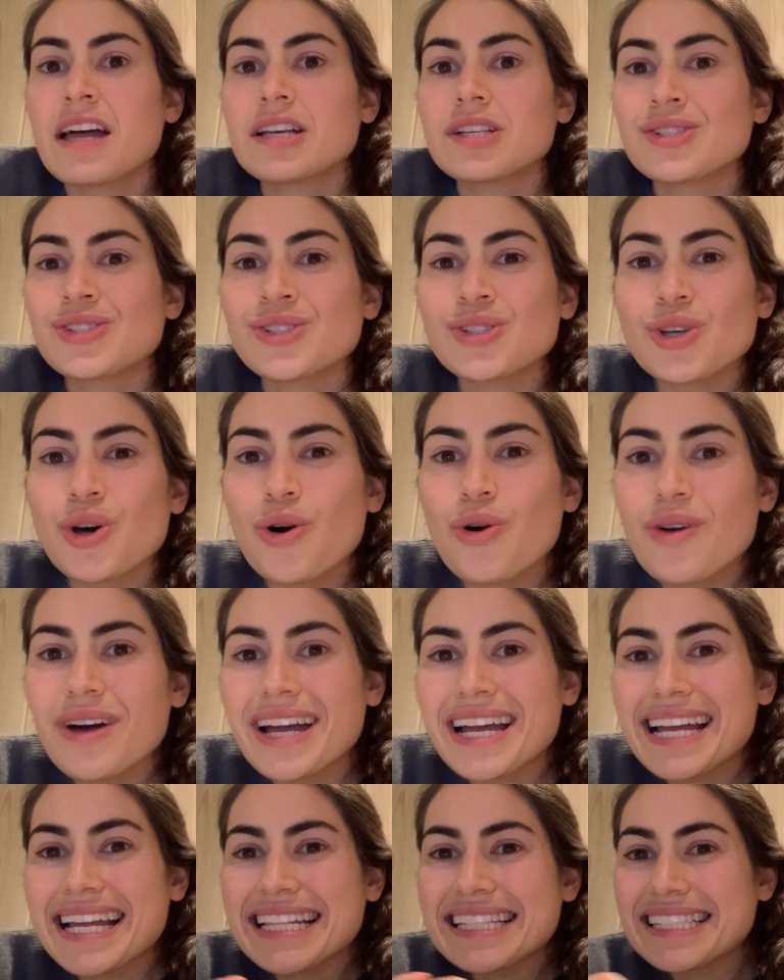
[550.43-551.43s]

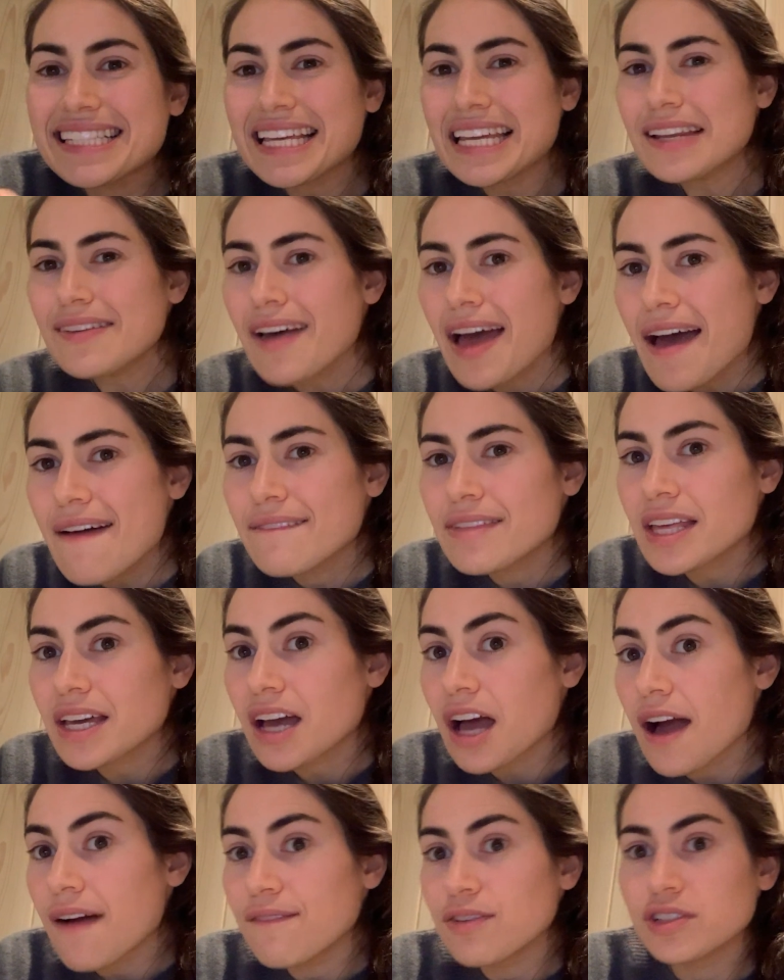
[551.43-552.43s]
So instead of having a
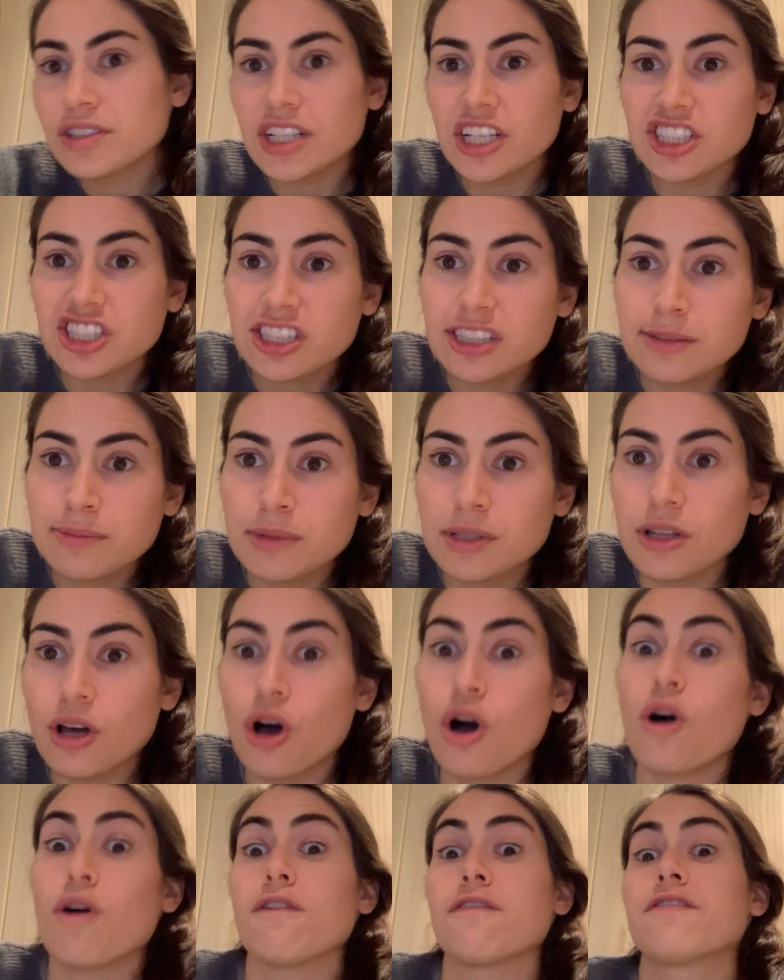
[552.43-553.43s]
conversation with
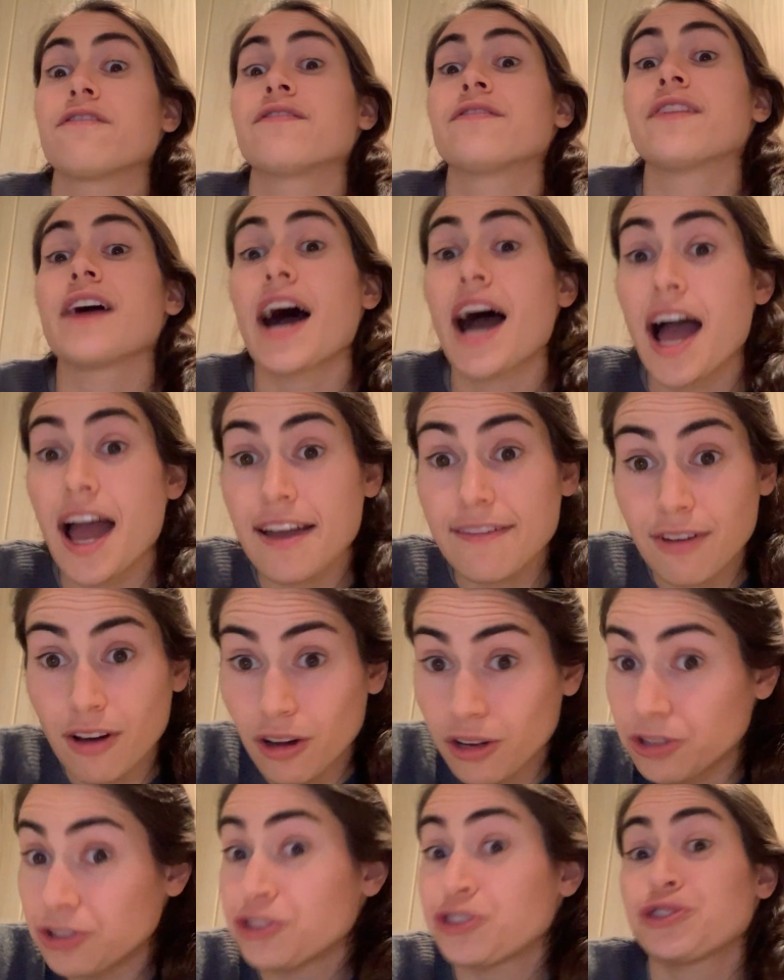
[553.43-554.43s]
all
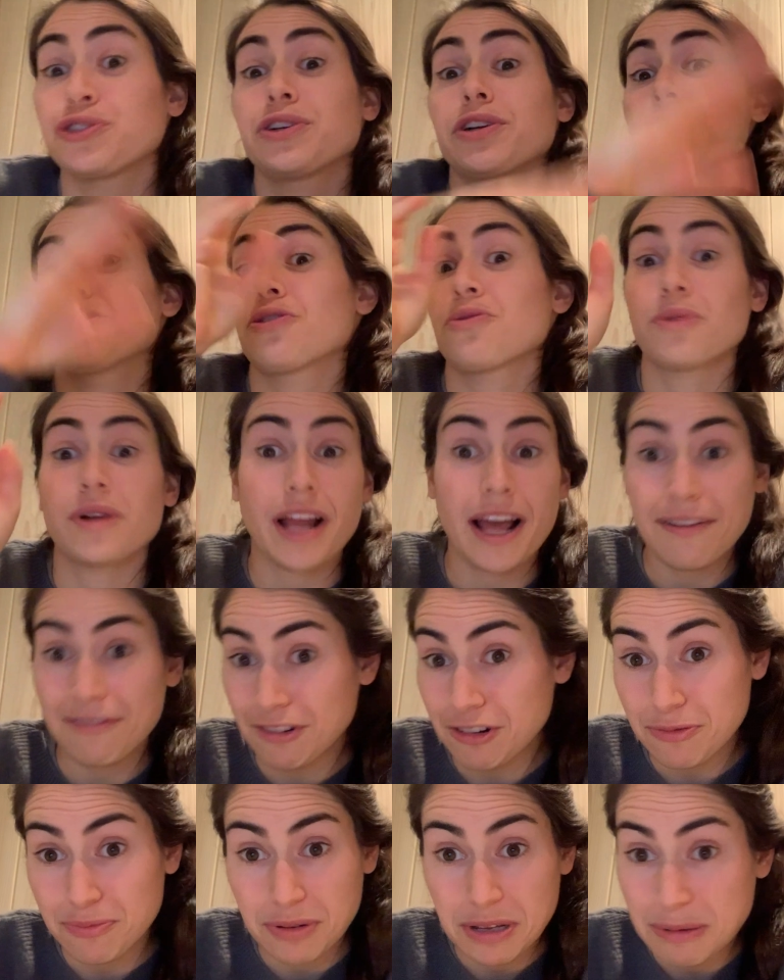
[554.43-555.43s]
500 or
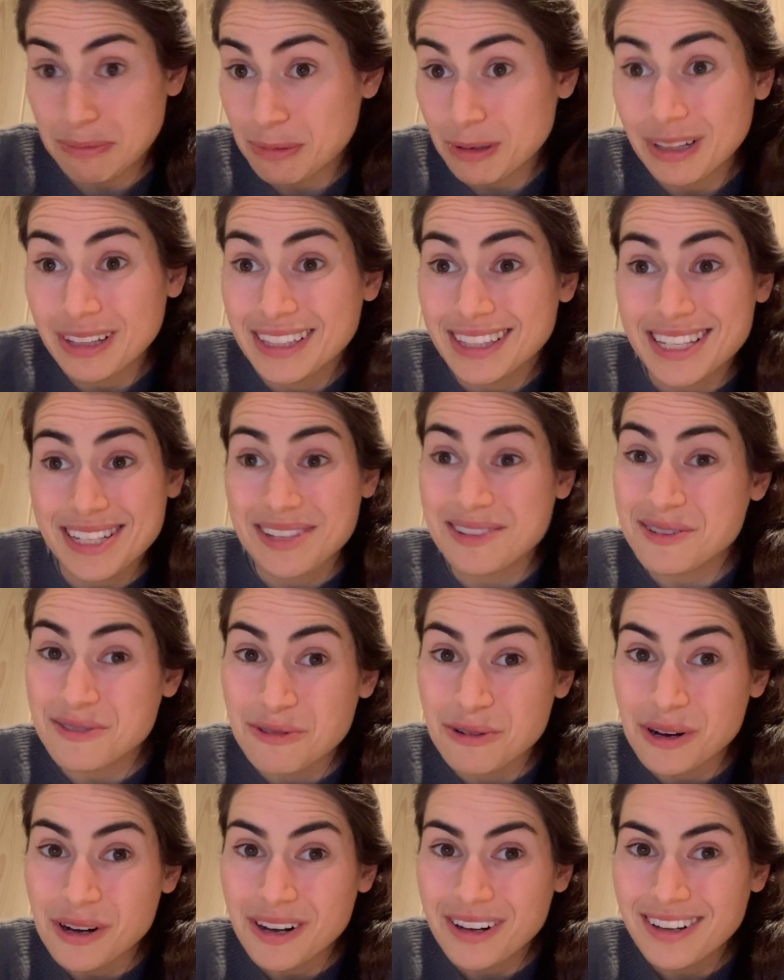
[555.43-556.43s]
whatever people in the
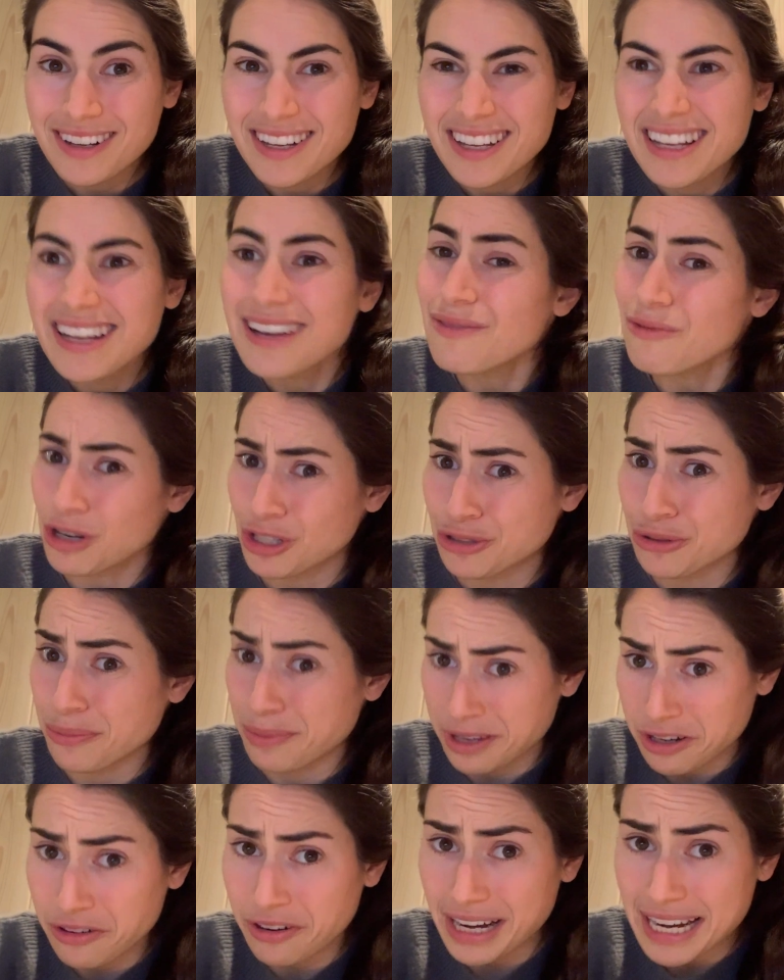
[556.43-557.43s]
school, which would be
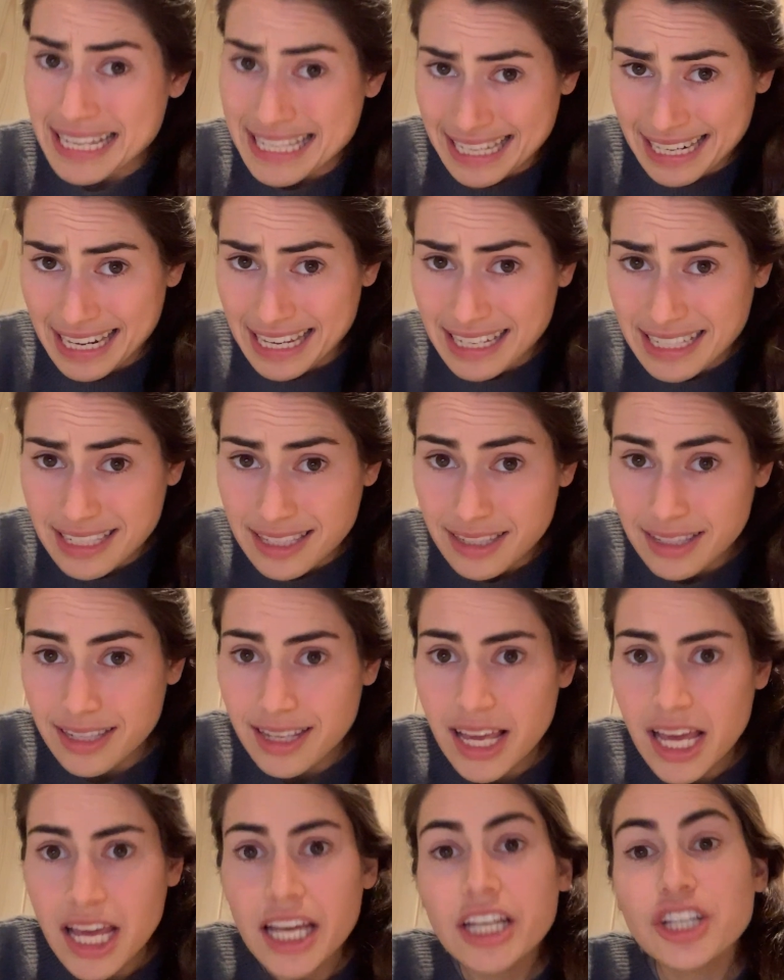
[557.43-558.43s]
craziness,
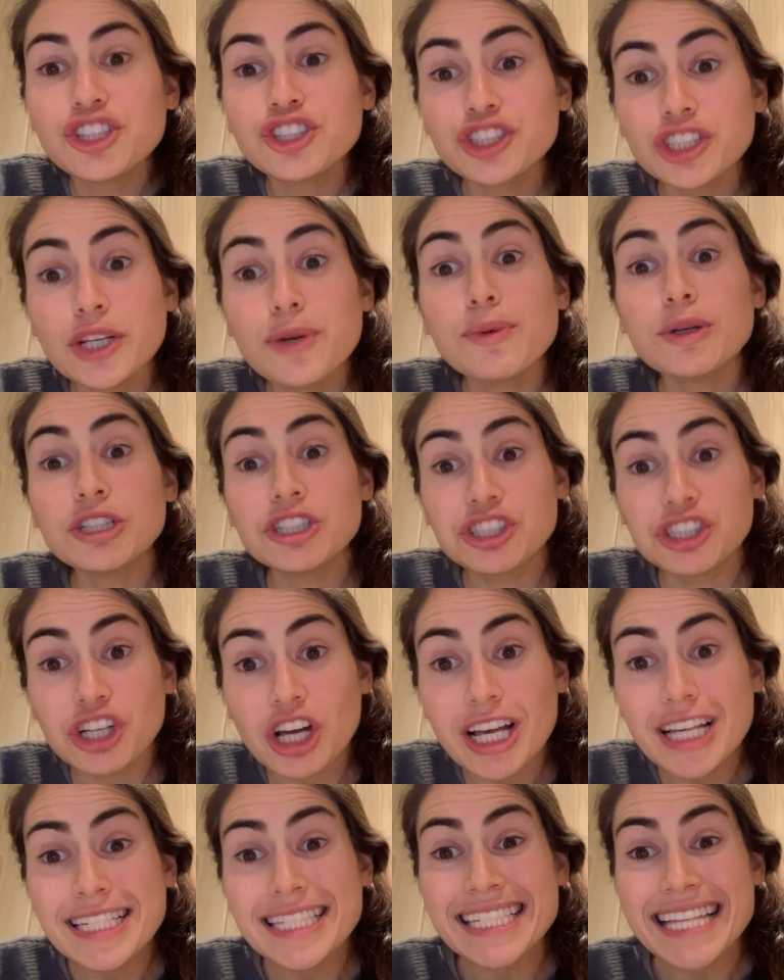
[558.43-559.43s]
she would
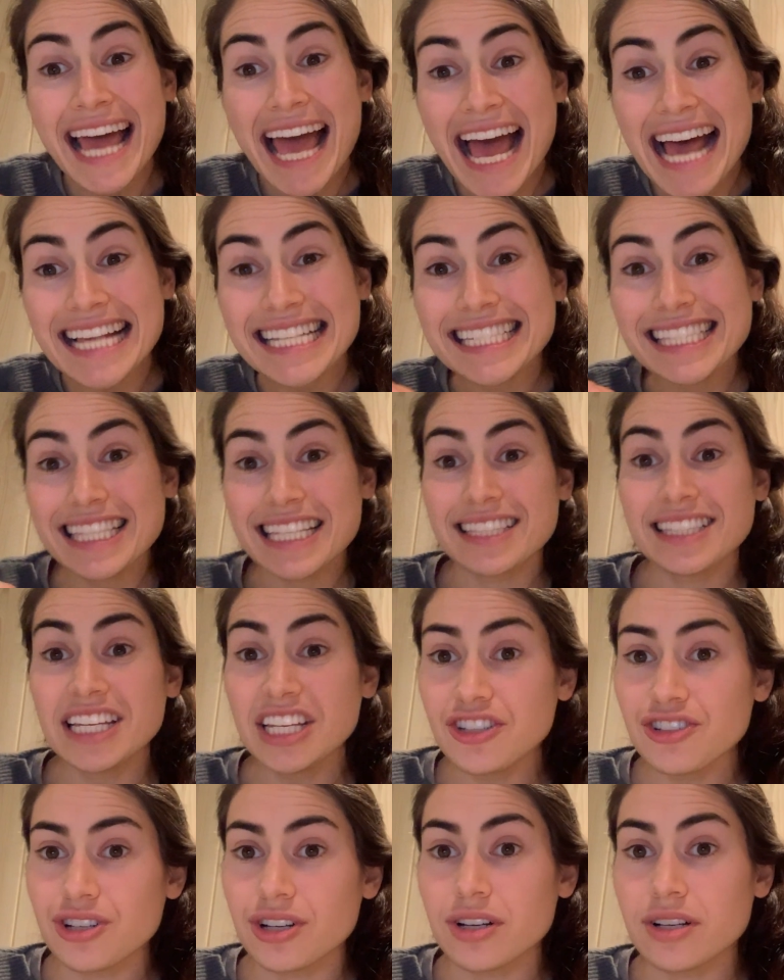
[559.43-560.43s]
just ask the
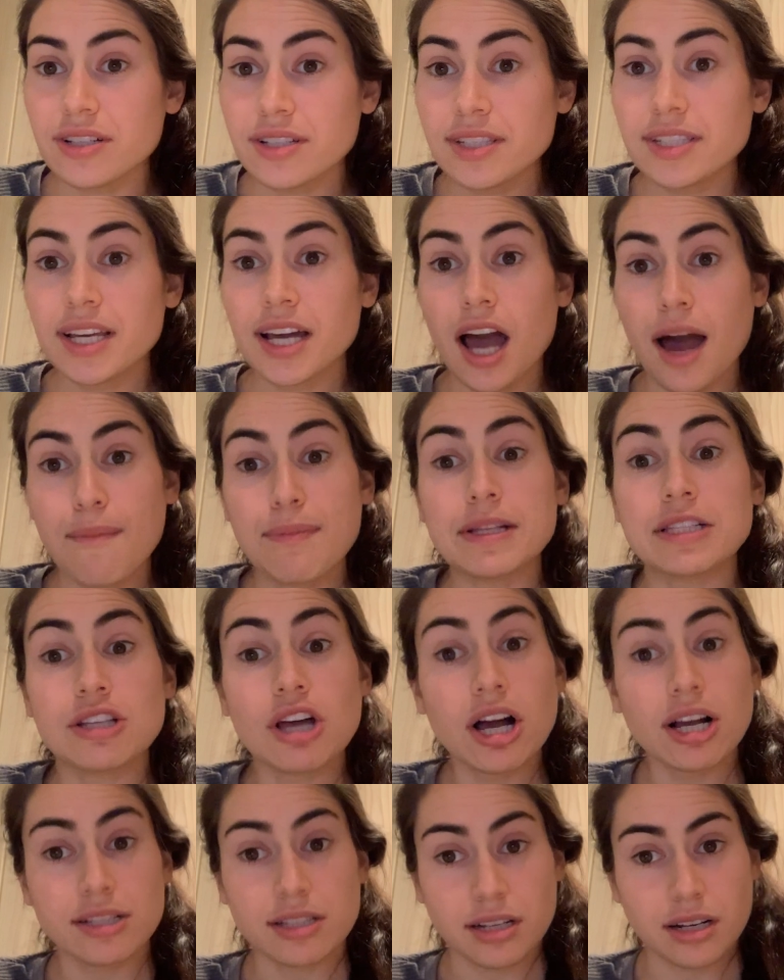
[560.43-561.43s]
teachers to come and
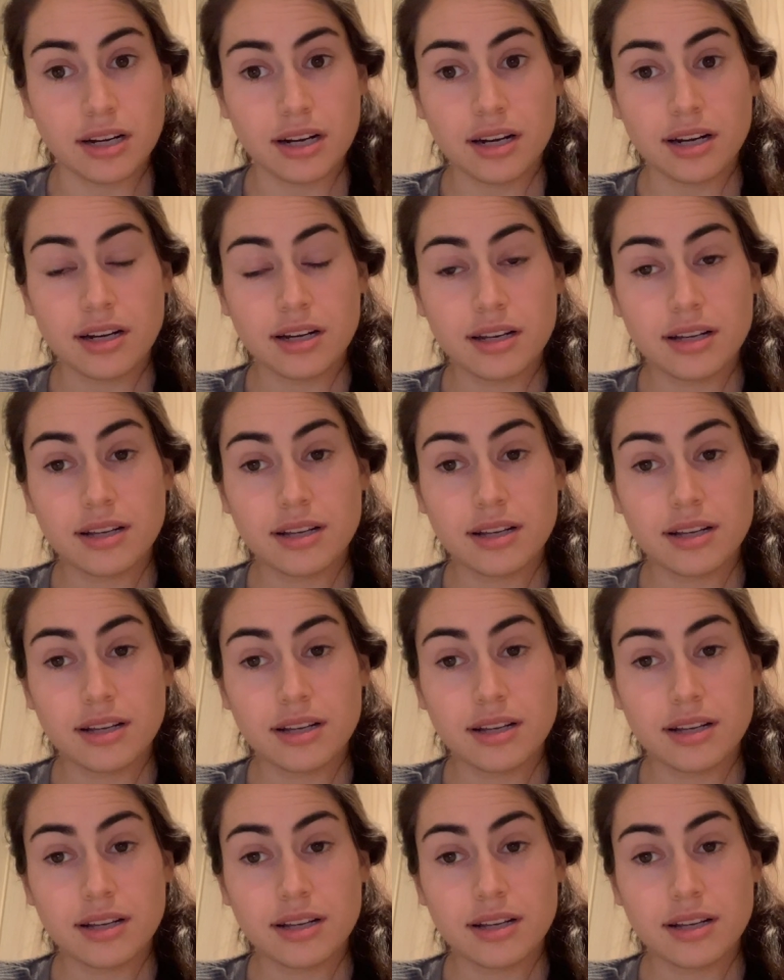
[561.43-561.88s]
talk to her.